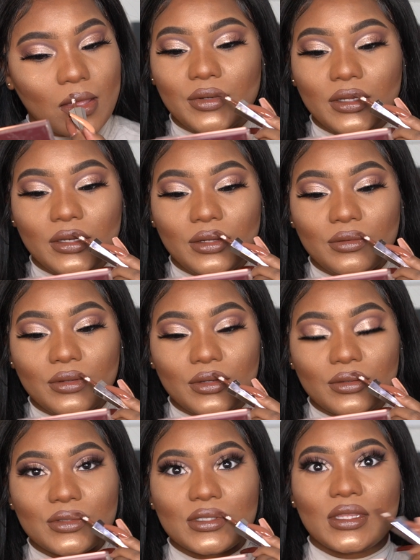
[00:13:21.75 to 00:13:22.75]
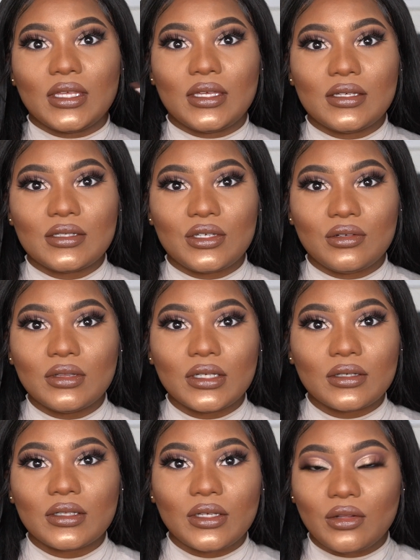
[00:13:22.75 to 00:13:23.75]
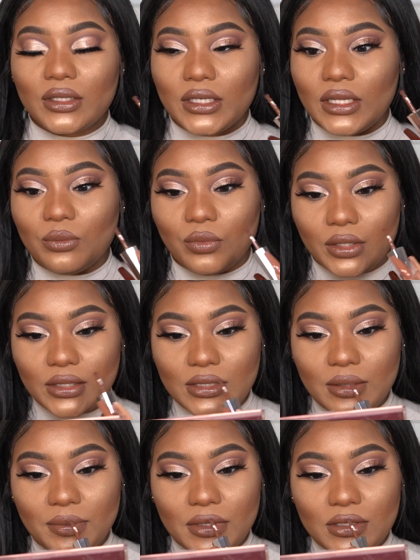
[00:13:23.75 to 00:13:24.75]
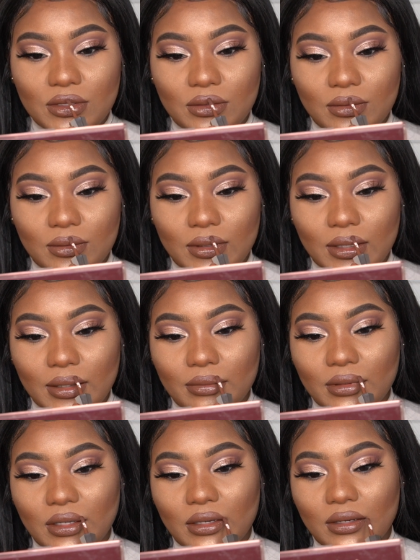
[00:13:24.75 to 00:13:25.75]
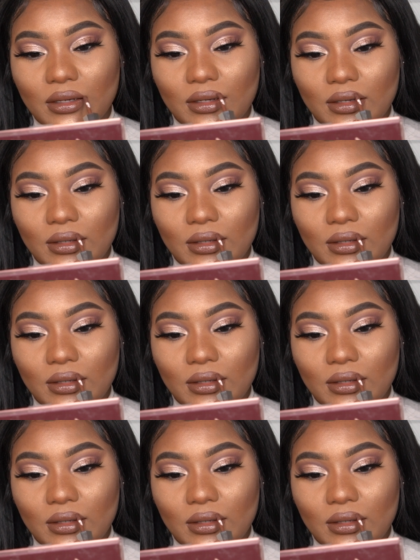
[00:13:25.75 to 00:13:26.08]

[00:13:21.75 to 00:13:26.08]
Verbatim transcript: When you use these, you literally only need one dip into the applicator.